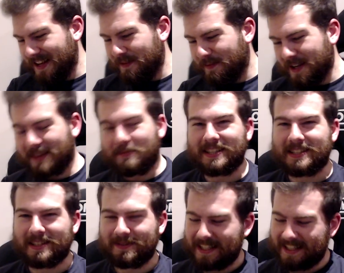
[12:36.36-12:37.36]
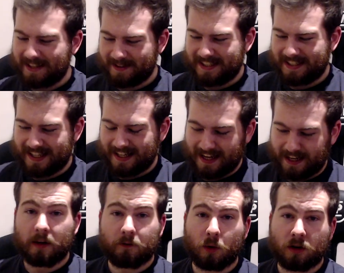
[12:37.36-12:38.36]
But yeah, the best the V3s can
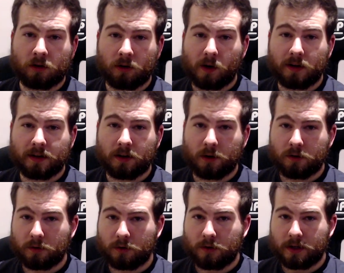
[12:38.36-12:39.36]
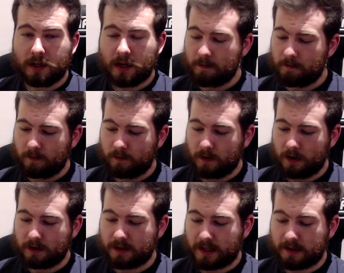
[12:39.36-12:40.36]
get. If you're wondering why I didn't go through
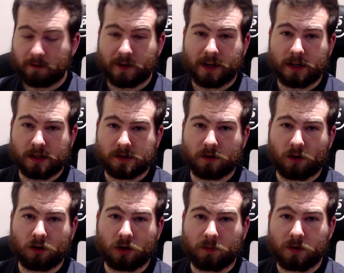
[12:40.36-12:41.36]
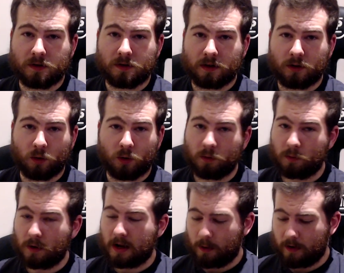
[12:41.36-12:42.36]
the setup phase on the computer or
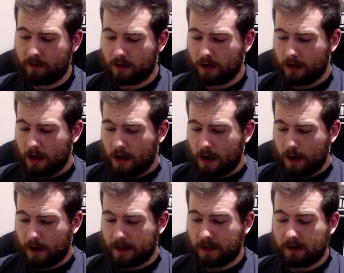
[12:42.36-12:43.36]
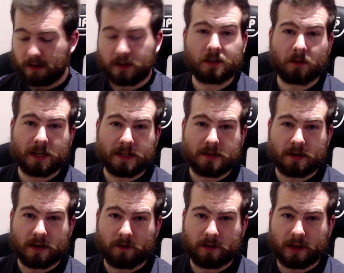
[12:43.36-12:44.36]
however, getting these updated
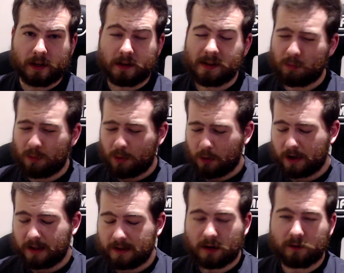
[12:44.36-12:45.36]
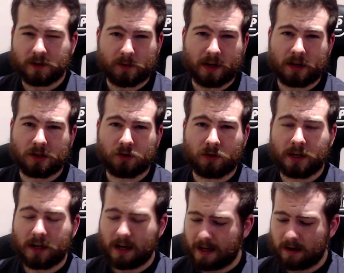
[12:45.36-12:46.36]
and everything, they're pretty
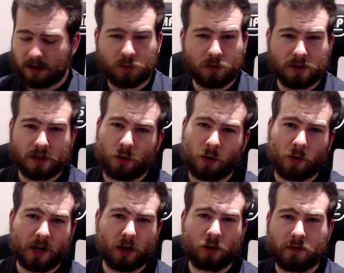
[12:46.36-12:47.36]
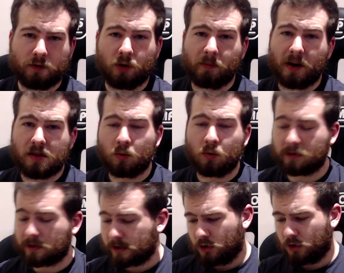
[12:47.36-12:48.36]
self-explanatory. Again, I just wanted to do a quick overview of my
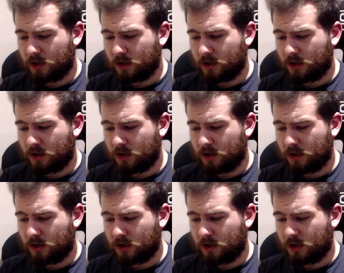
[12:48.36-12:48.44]
thoughts.